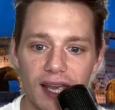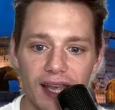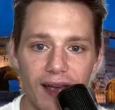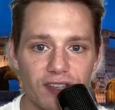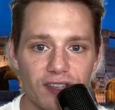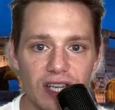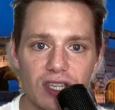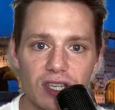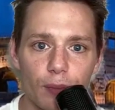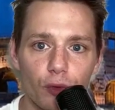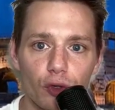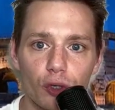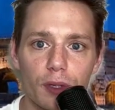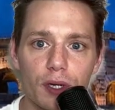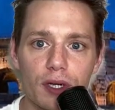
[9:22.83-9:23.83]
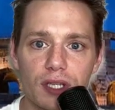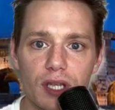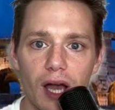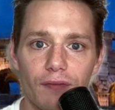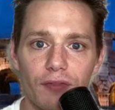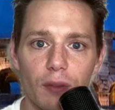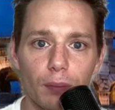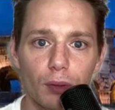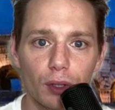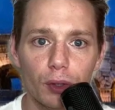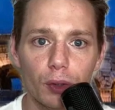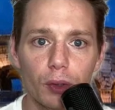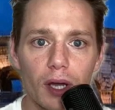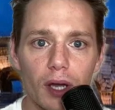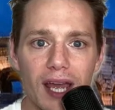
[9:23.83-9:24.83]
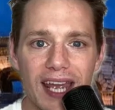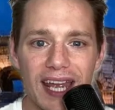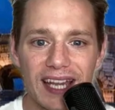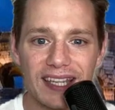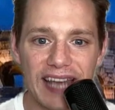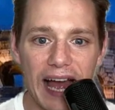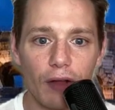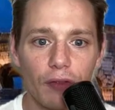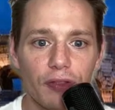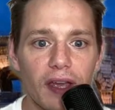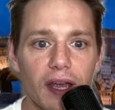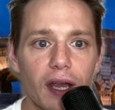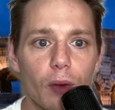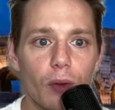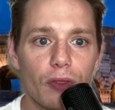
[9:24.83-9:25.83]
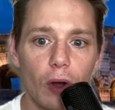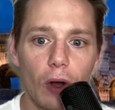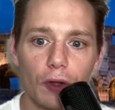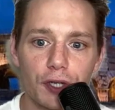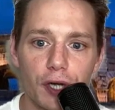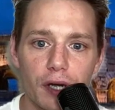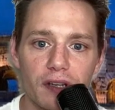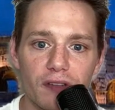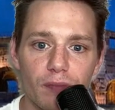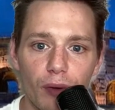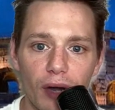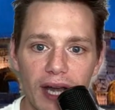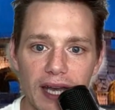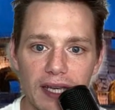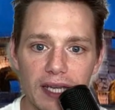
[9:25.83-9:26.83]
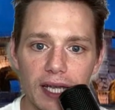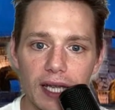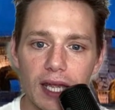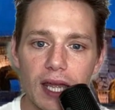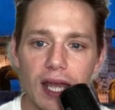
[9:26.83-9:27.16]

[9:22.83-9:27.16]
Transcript: I've seen some rumors of the blue. It's out there with the alternative branding.